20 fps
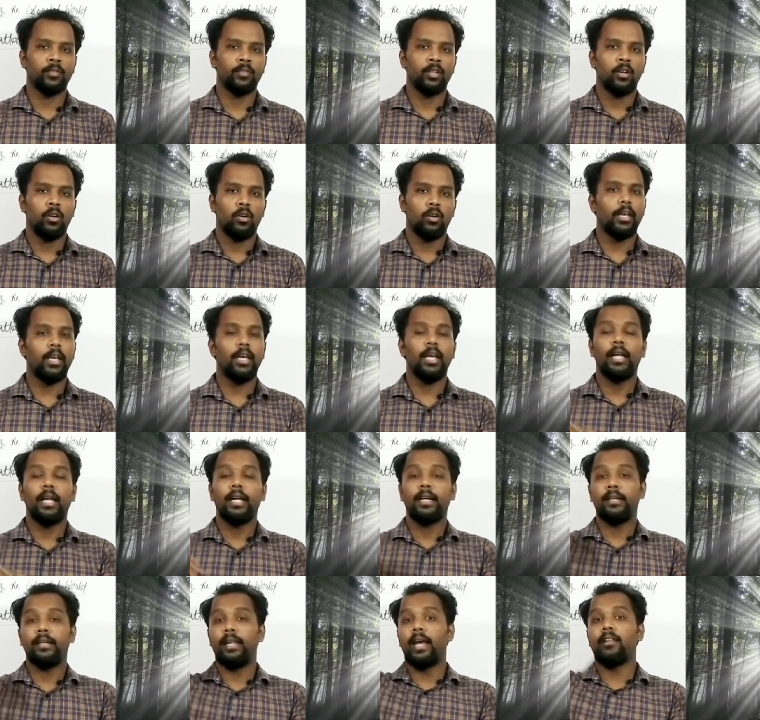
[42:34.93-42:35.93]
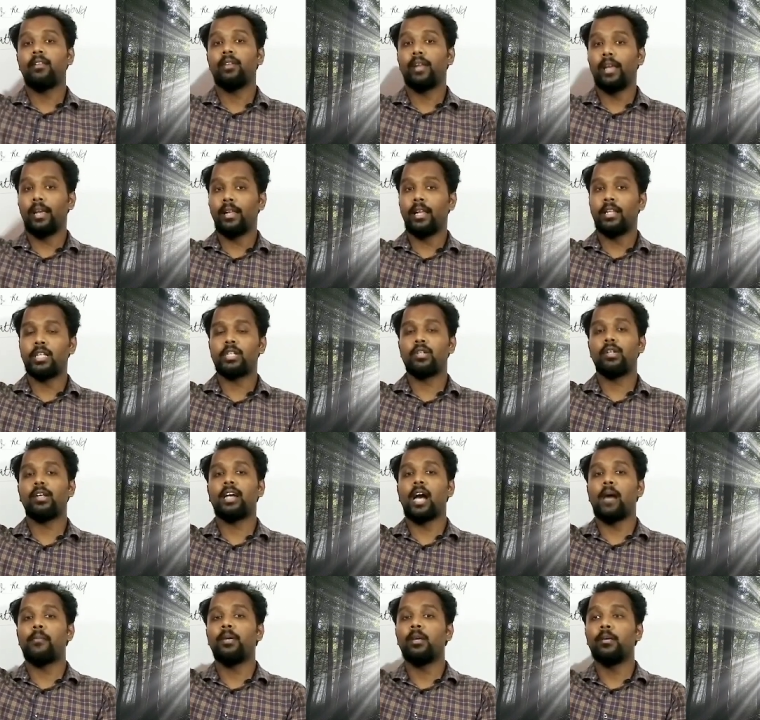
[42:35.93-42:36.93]
Okay, that ray that is actually
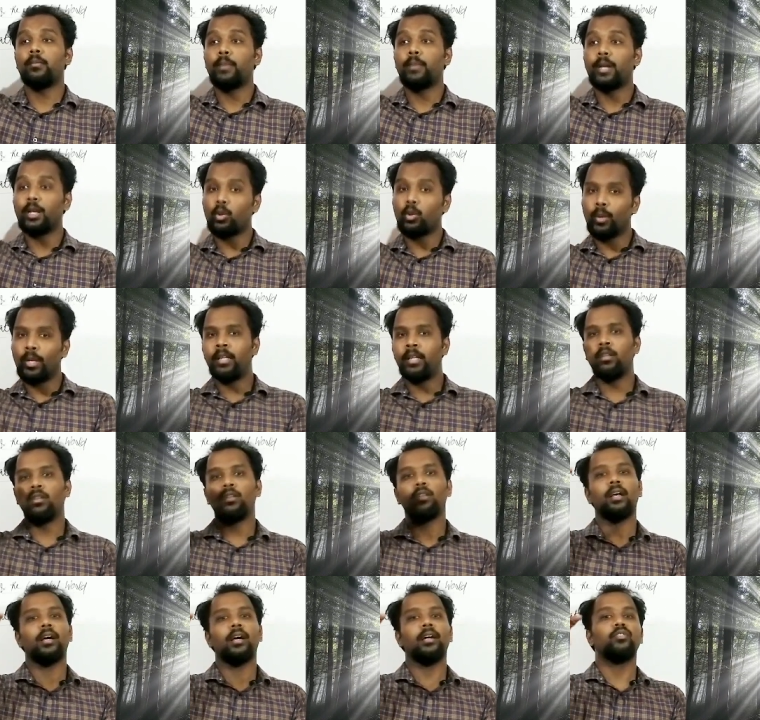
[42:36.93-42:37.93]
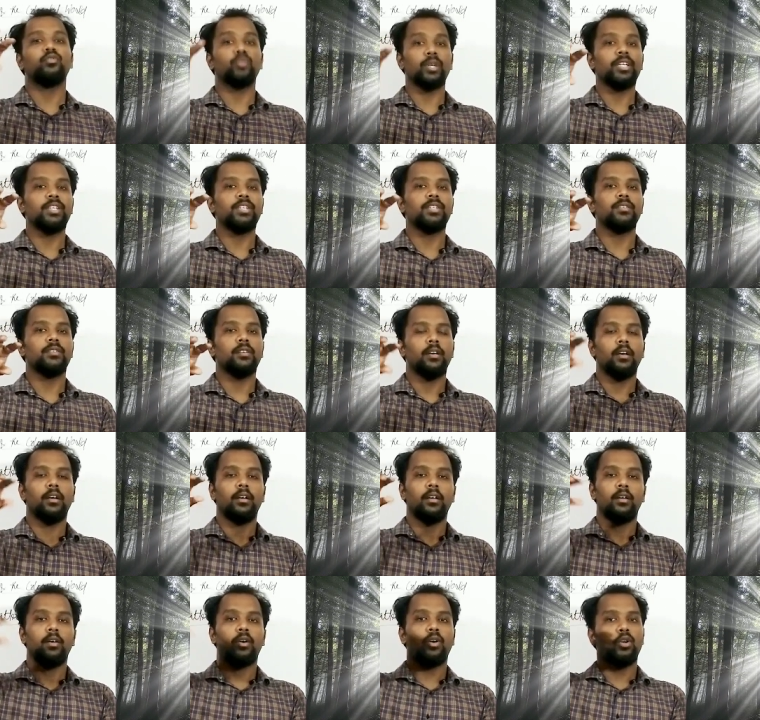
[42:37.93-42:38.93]
coming between the trees,
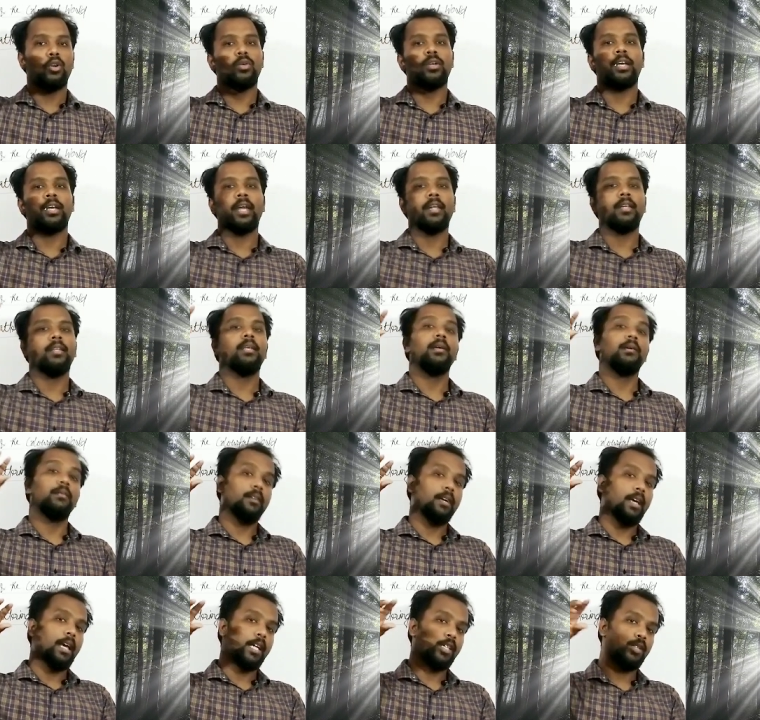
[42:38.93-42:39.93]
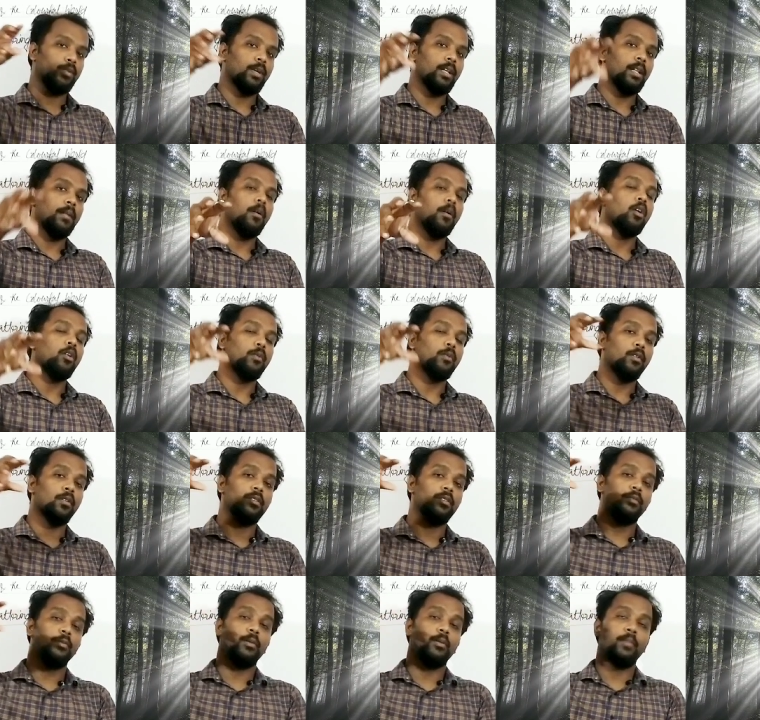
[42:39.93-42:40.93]
you are going to get the actual, or you
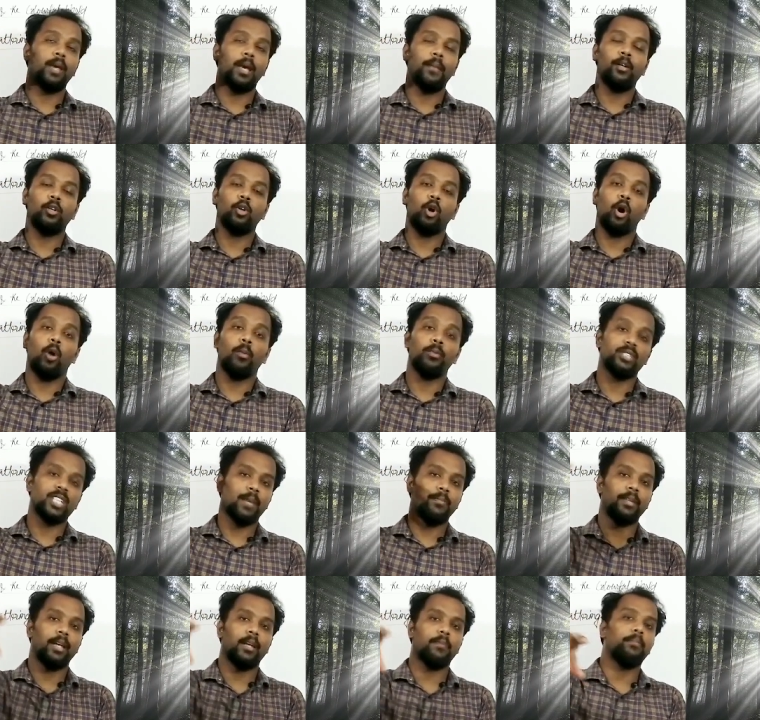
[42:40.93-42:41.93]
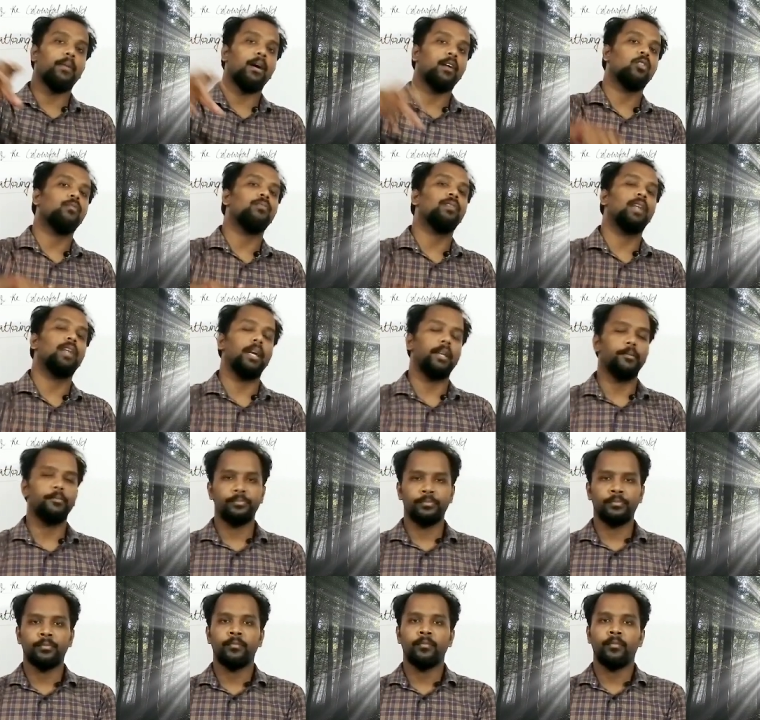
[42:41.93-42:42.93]
will be able to observe that path of light.
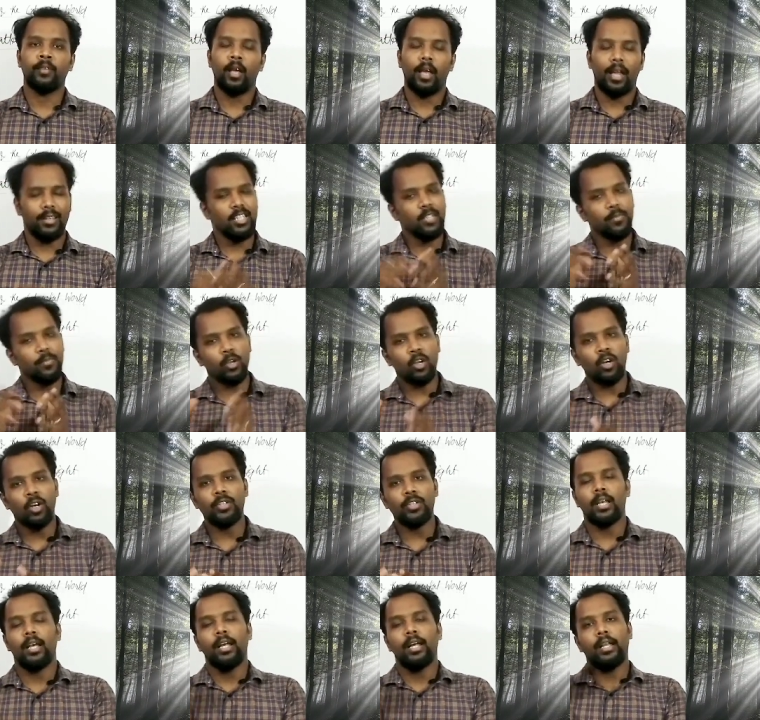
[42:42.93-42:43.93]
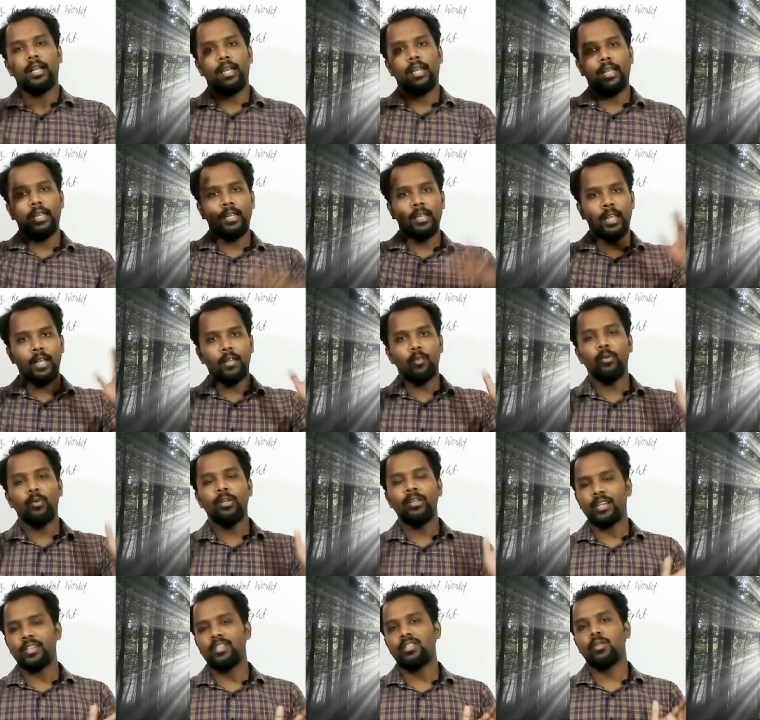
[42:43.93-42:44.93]
It is because in the
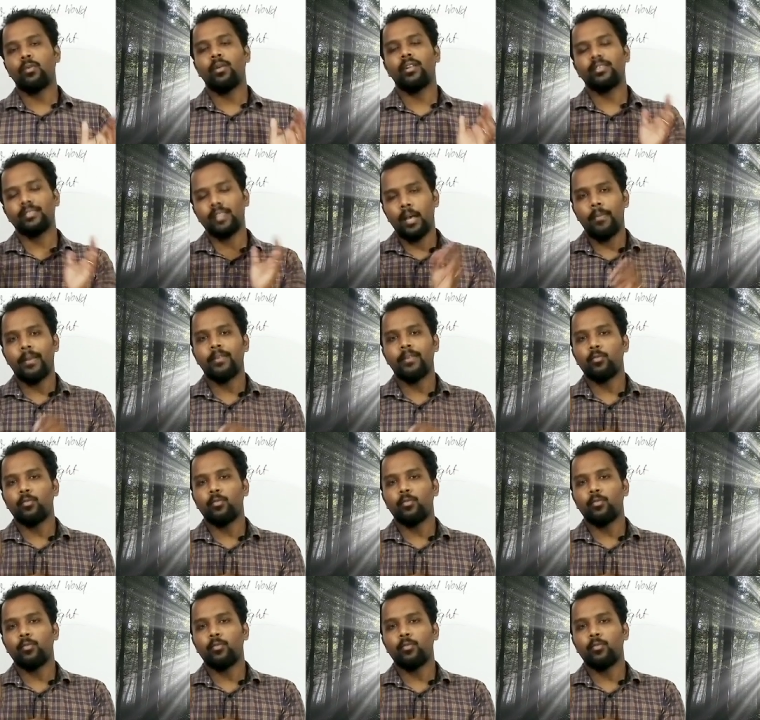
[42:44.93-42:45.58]
winter season, what actually happens?